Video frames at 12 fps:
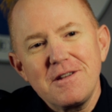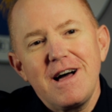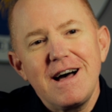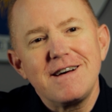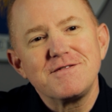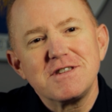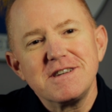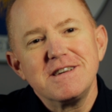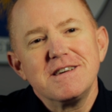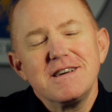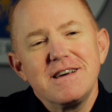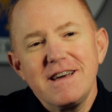lives.
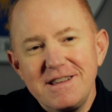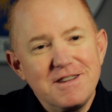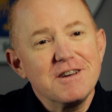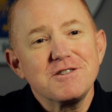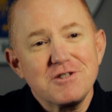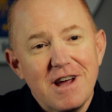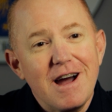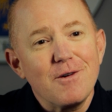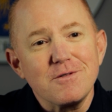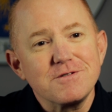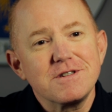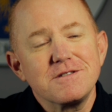He touched
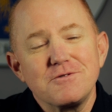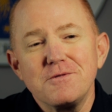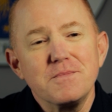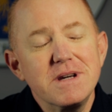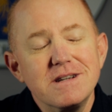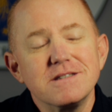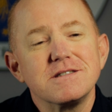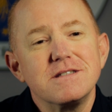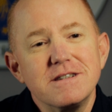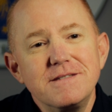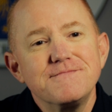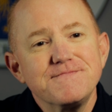ours
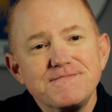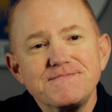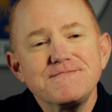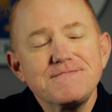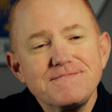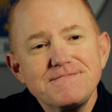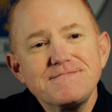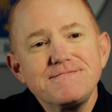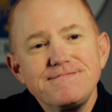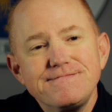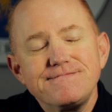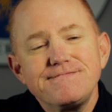tremendously.
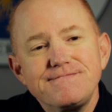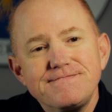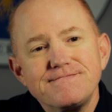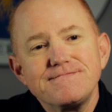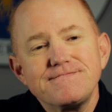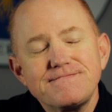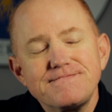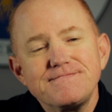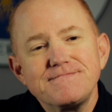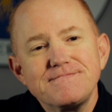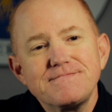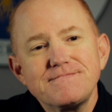Hey, keep
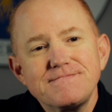pushing.